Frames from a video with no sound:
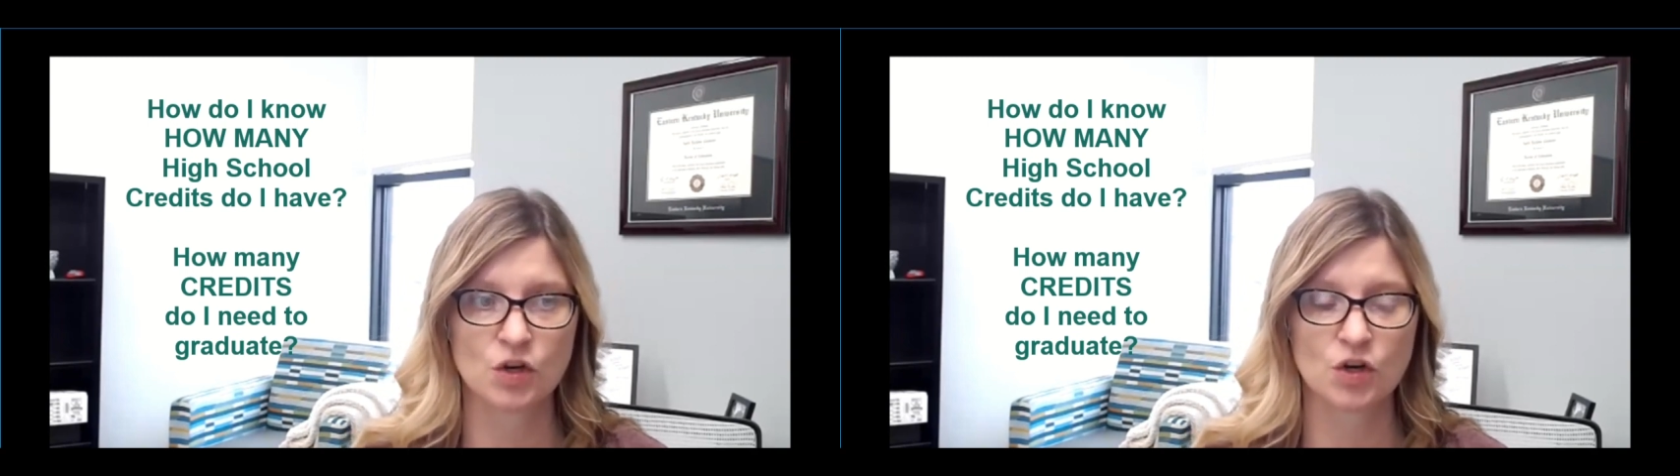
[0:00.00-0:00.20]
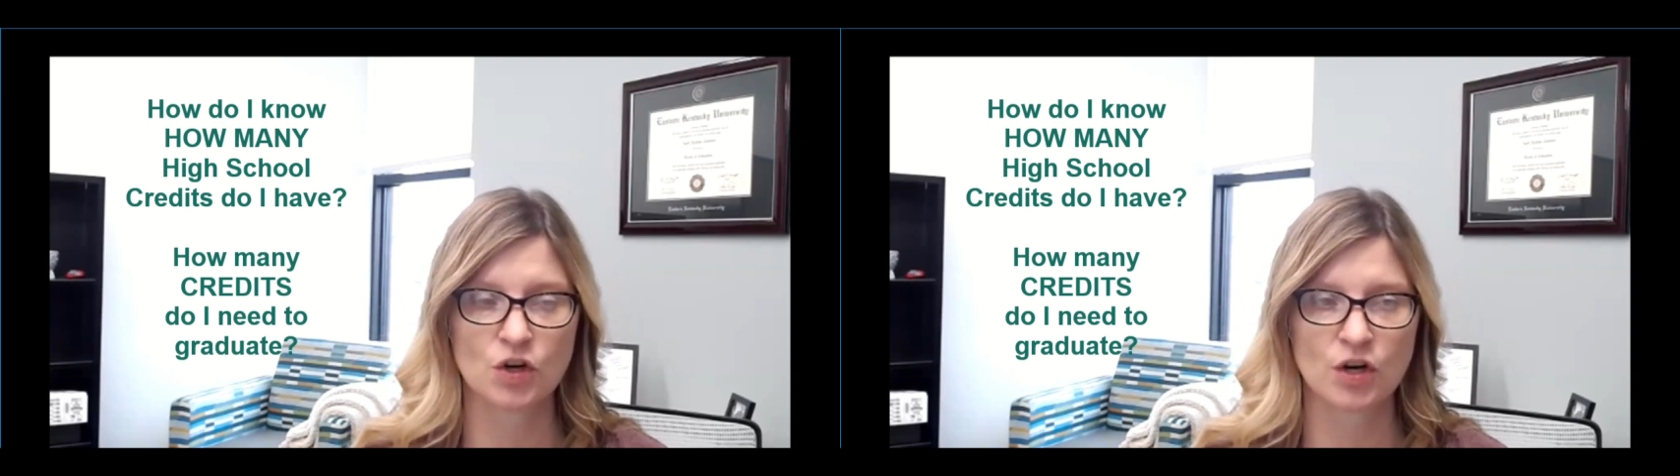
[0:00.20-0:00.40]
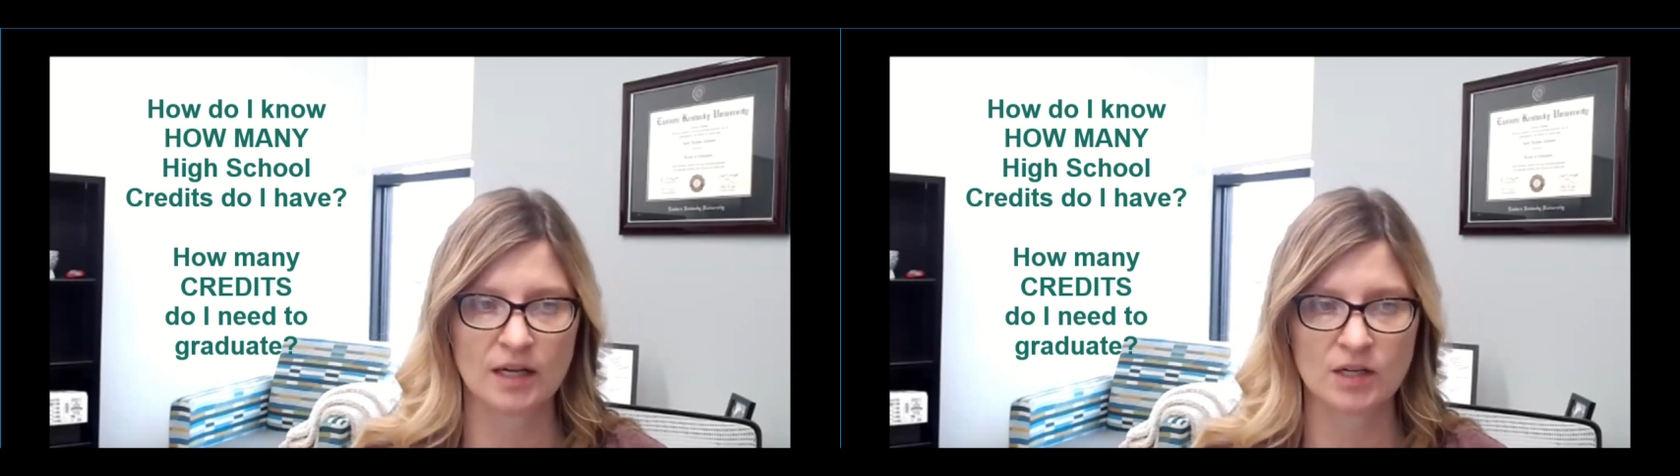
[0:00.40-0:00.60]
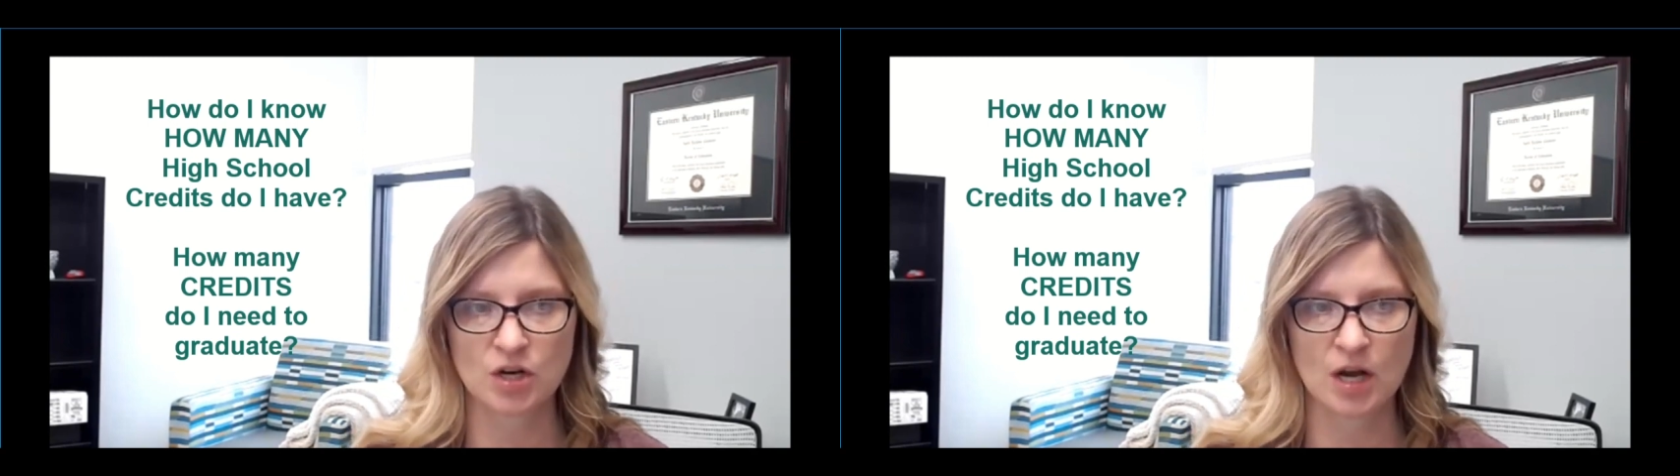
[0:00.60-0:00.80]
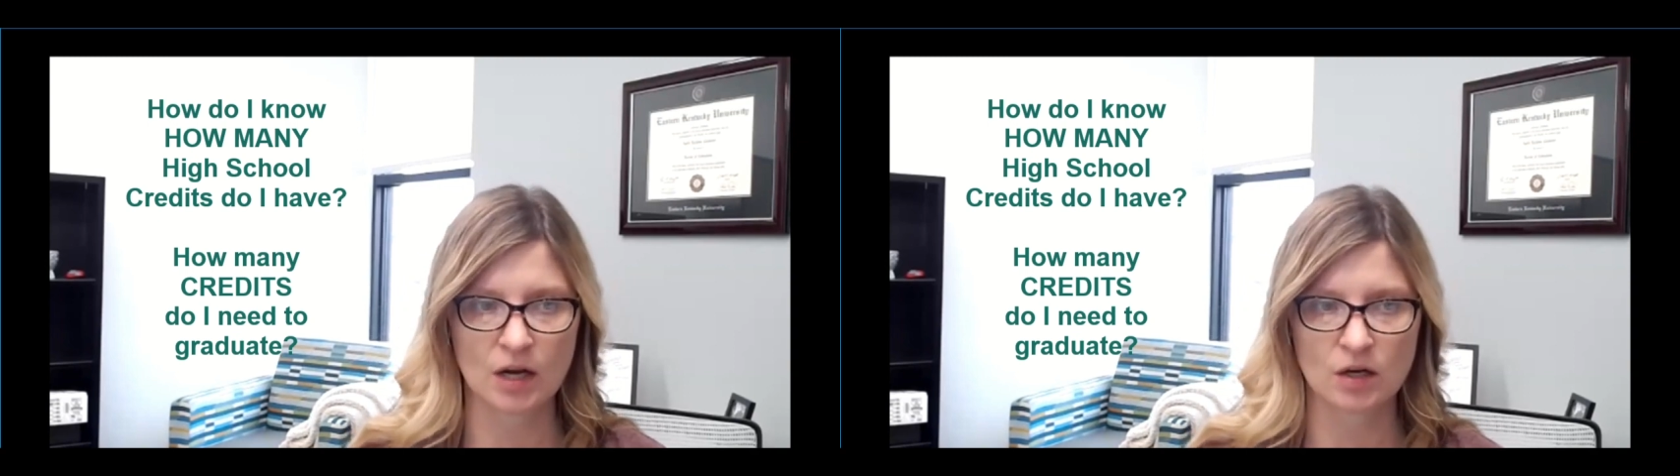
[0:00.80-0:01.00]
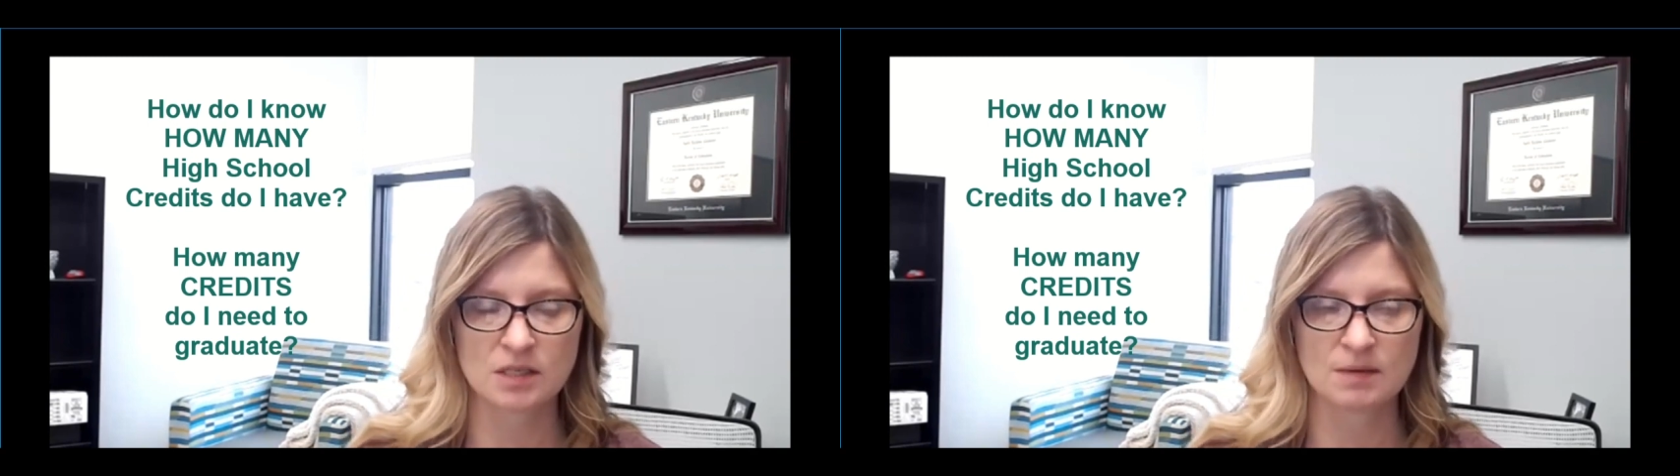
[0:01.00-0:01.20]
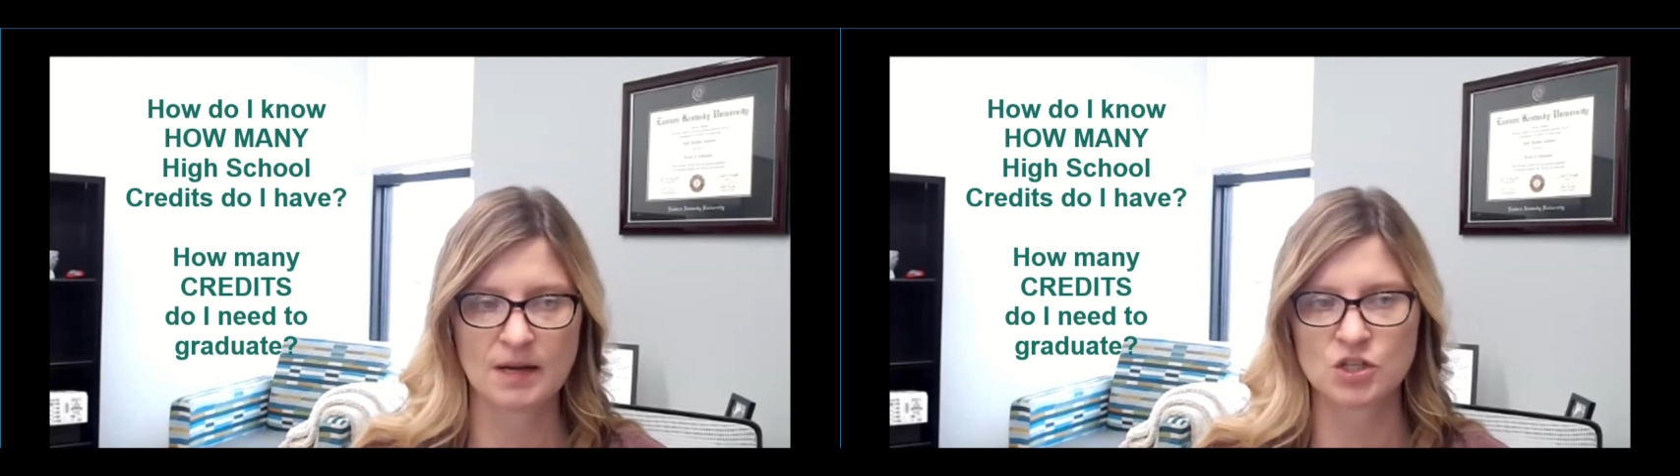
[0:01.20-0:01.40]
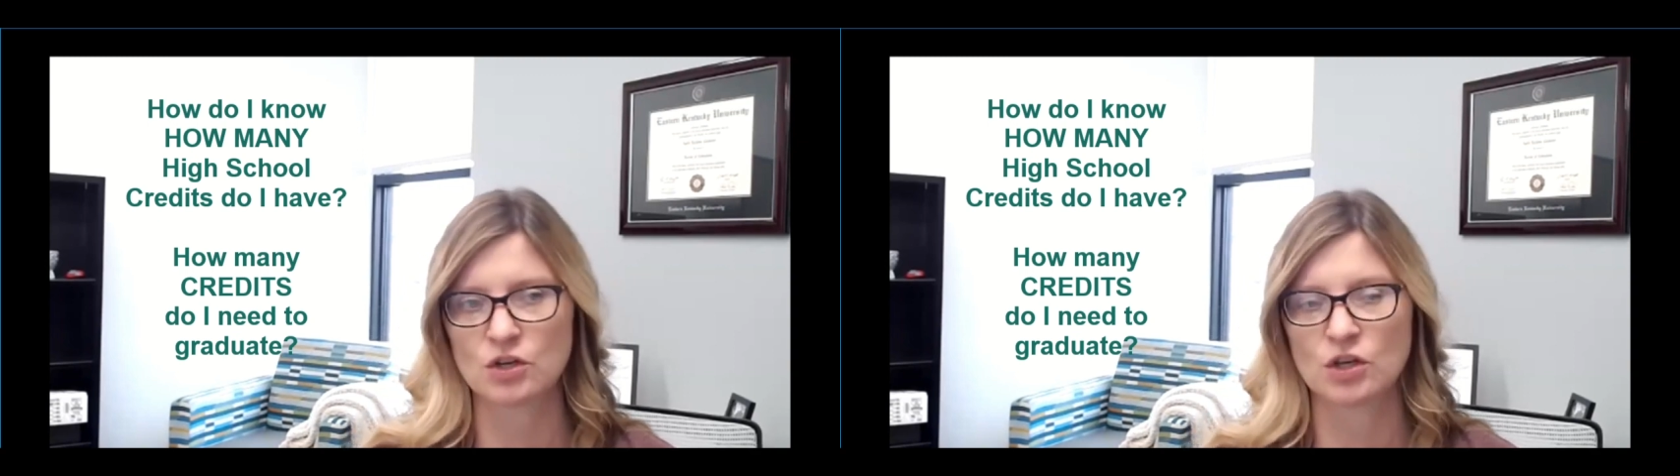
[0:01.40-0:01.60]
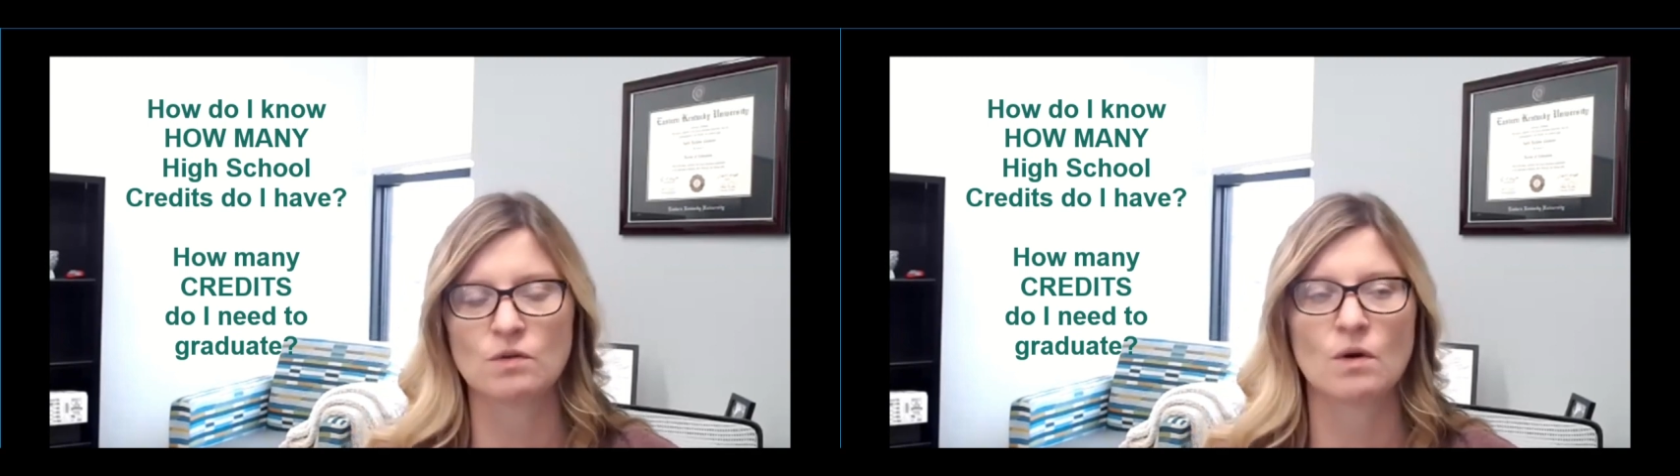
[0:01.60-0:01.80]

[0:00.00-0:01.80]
your credit tracker to make sure you